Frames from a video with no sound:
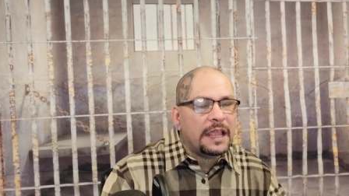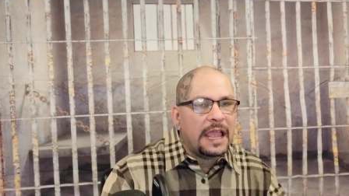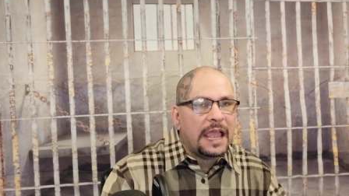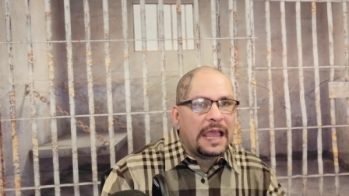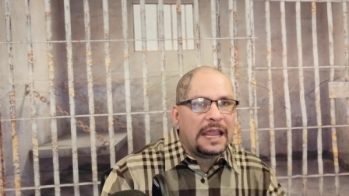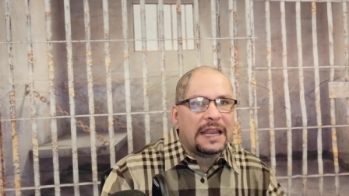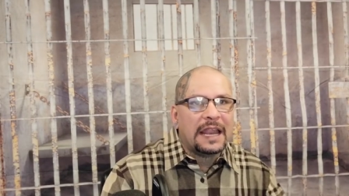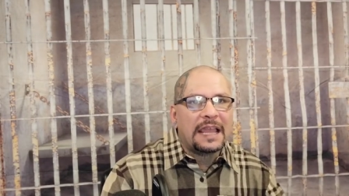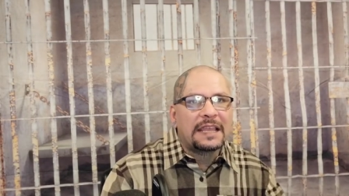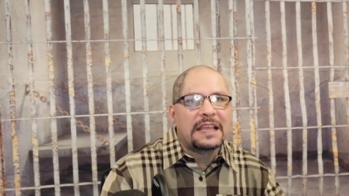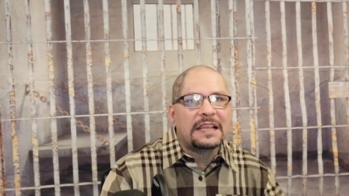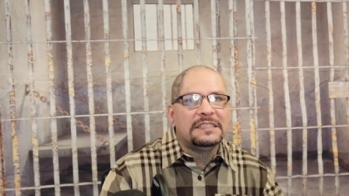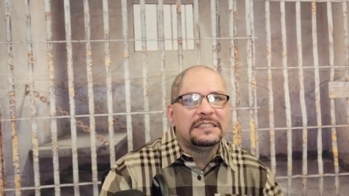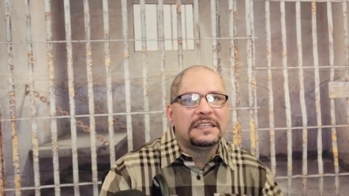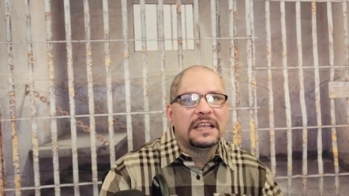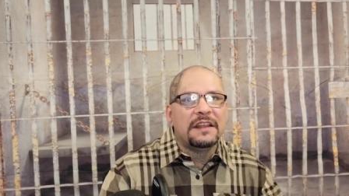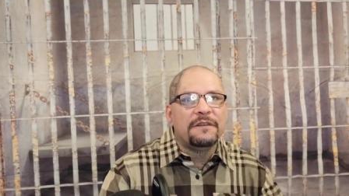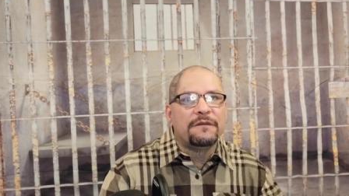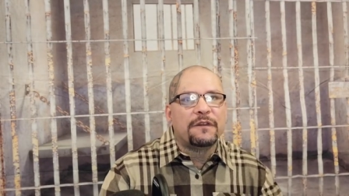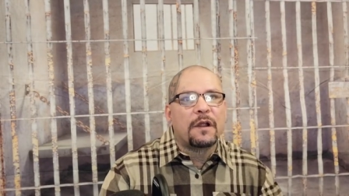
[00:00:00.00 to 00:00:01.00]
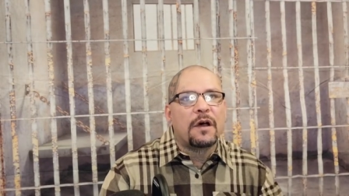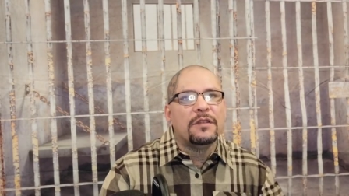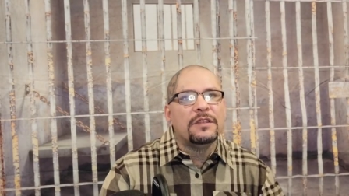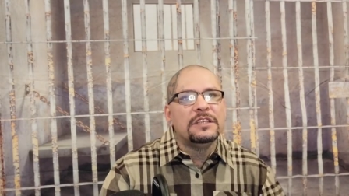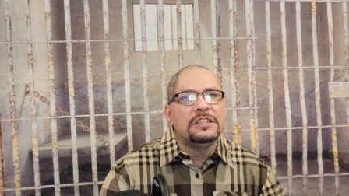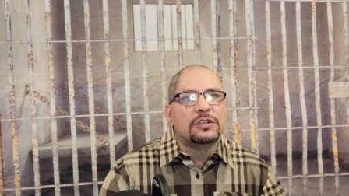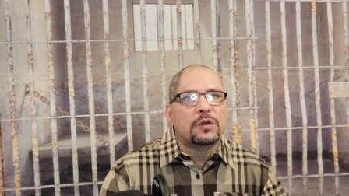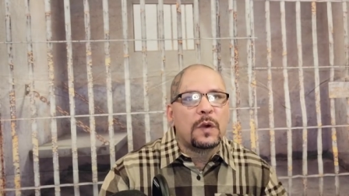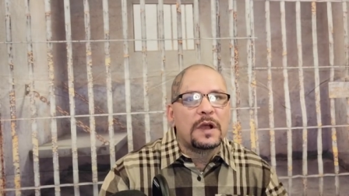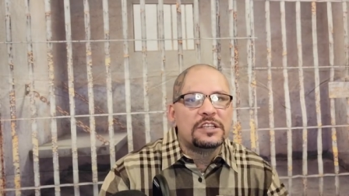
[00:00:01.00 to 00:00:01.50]
And like I said, for all
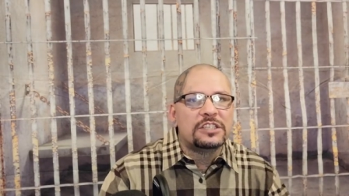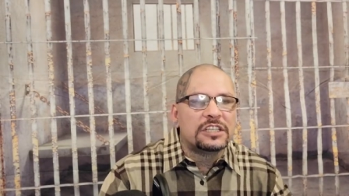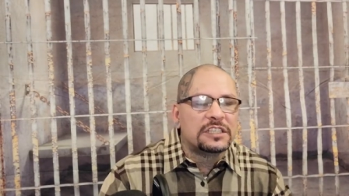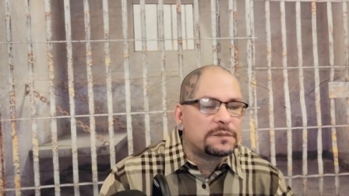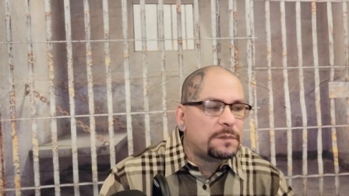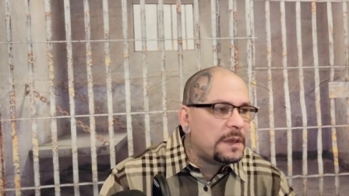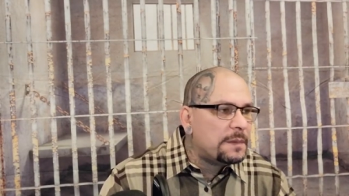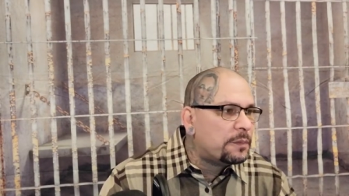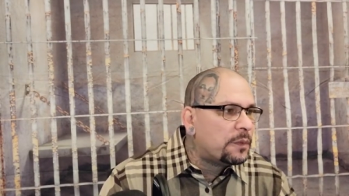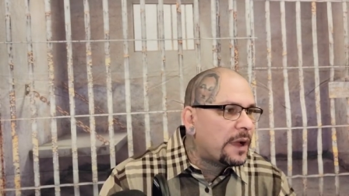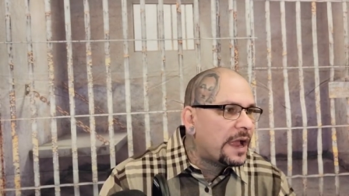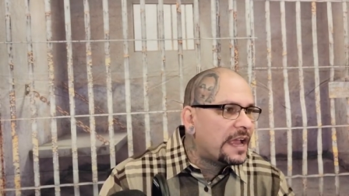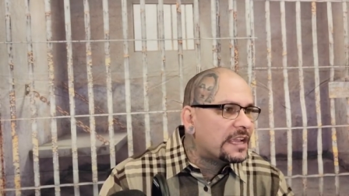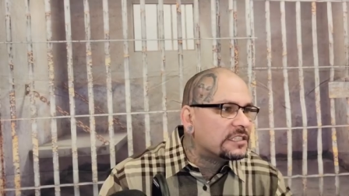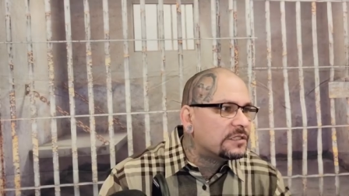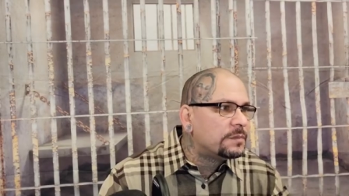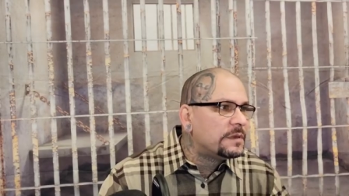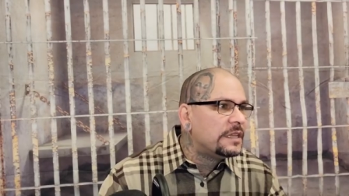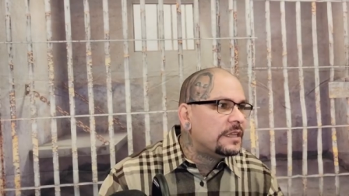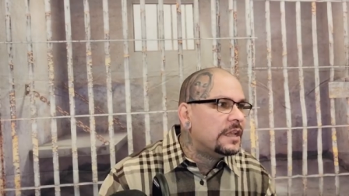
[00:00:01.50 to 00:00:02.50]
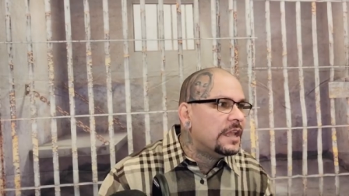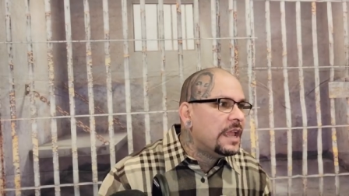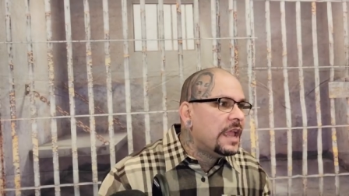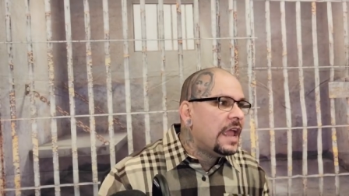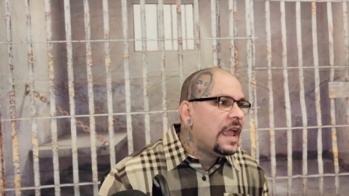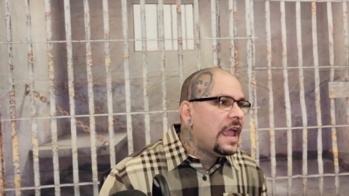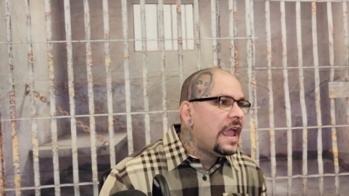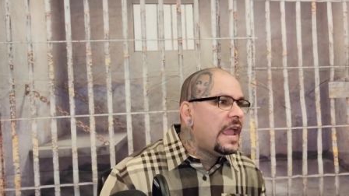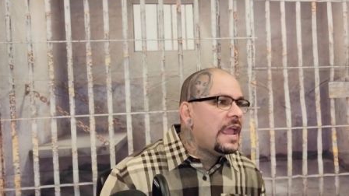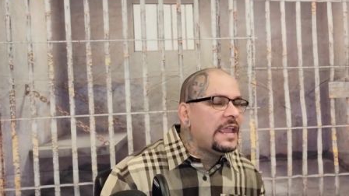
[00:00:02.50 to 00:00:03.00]
these questions people ask me,
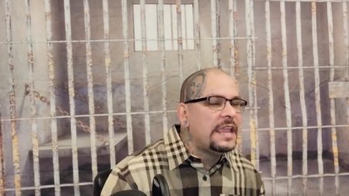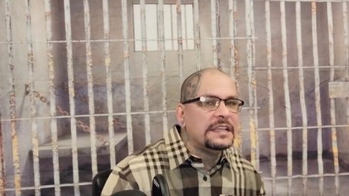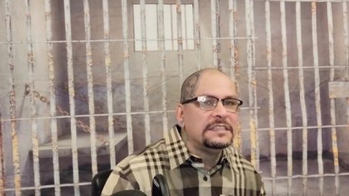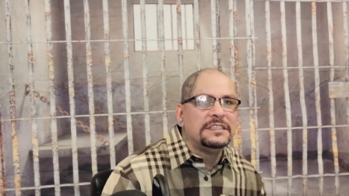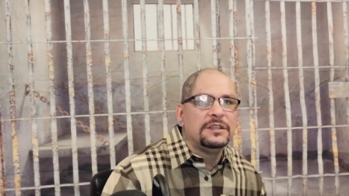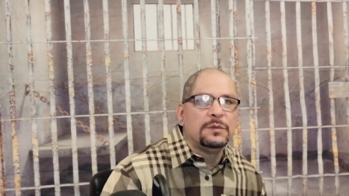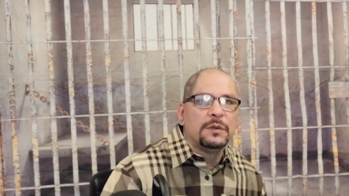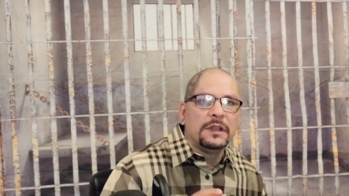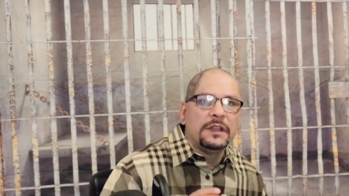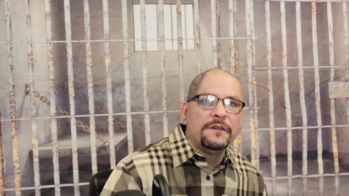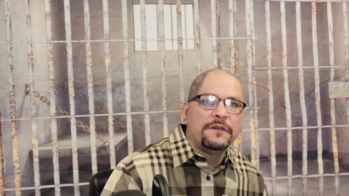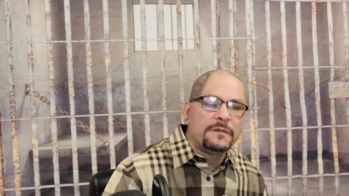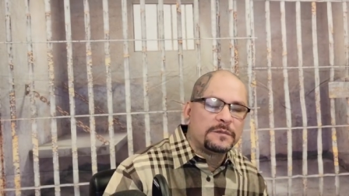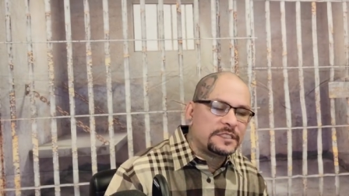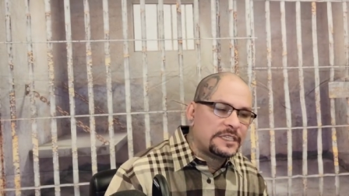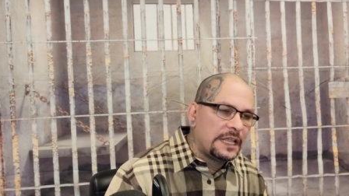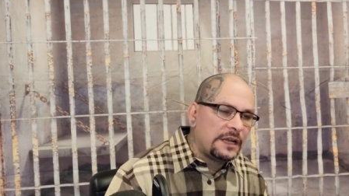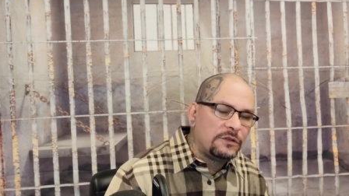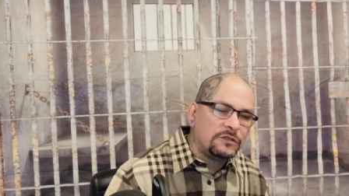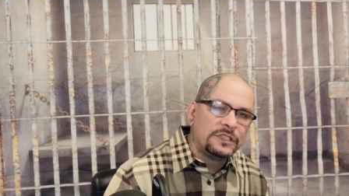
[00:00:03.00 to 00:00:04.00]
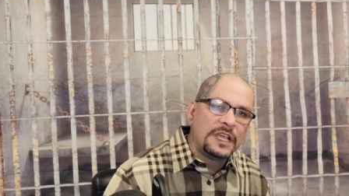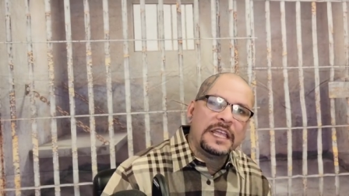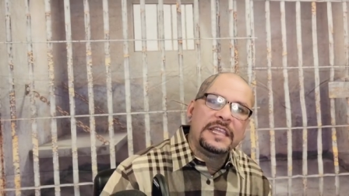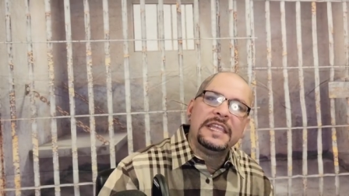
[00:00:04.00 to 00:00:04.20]
hey, is he really from San Jose?